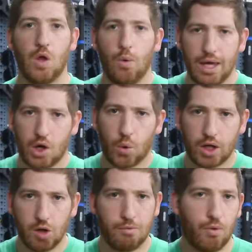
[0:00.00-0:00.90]
Okay, a
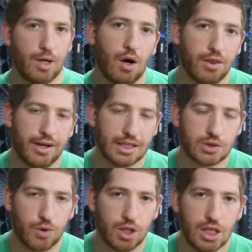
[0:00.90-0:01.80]
quick note before we go on to the
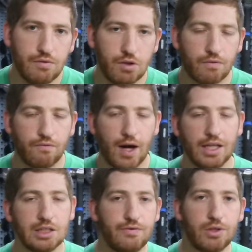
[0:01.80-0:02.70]
next one. If you're
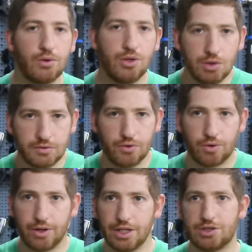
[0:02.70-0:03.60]
finding this video useful
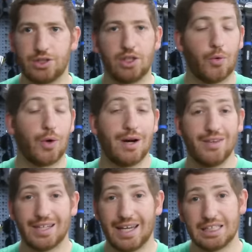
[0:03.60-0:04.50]
or interesting or
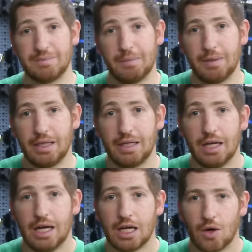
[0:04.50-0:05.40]
whatever the case may be,
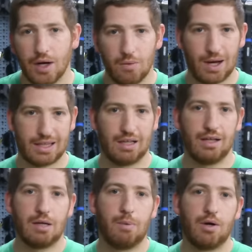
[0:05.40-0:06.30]
go ahead and whack that
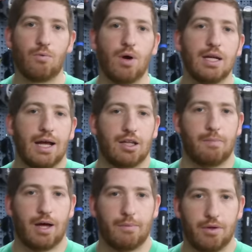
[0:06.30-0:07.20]
like button right now at the
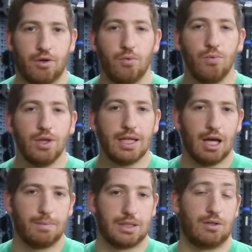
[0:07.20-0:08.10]
bottom there. It really
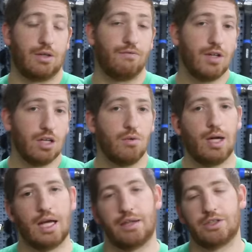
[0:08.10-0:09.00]
helps out the video
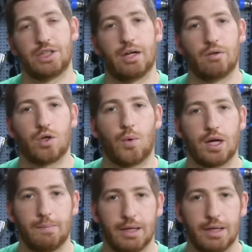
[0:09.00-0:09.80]
and the channel quite a